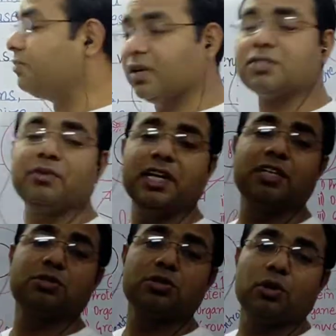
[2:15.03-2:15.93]
First we
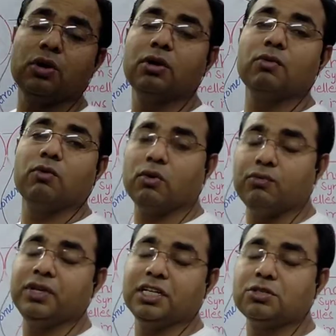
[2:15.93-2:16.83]
need to
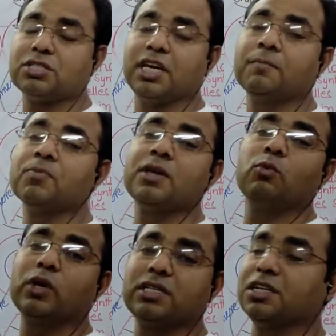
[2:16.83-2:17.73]
see what is